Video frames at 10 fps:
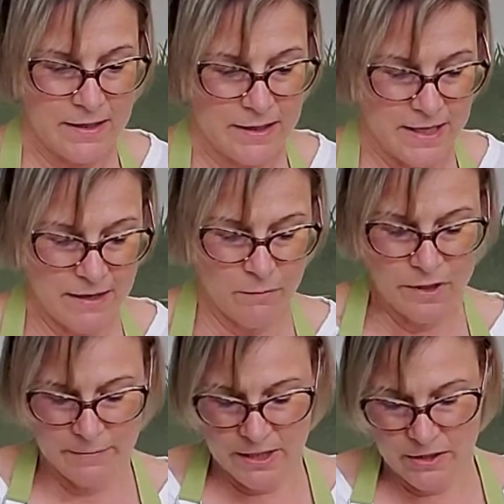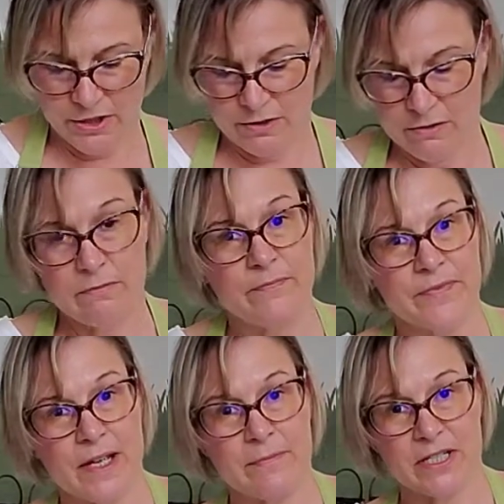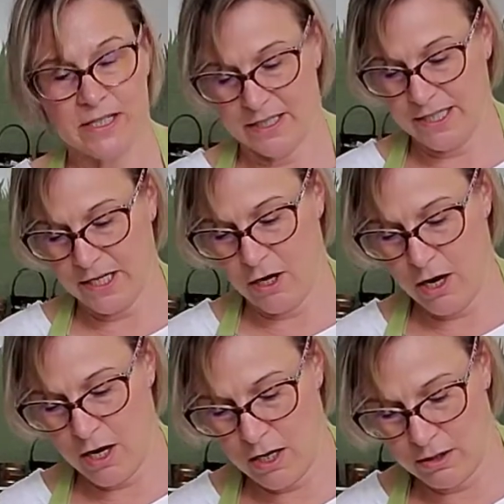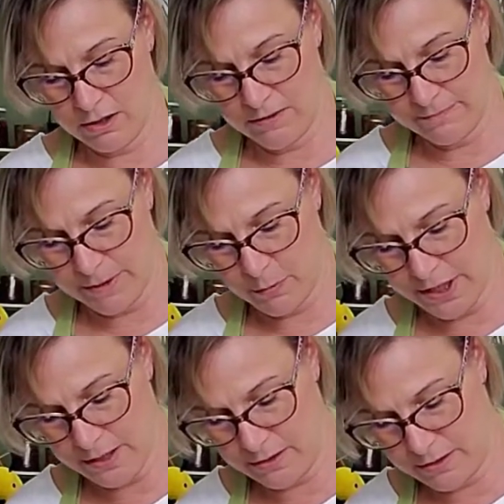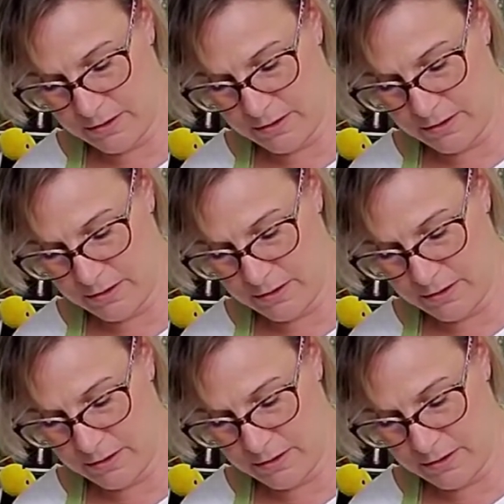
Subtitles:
And what I'm gonna do, I'm just gonna take all of my white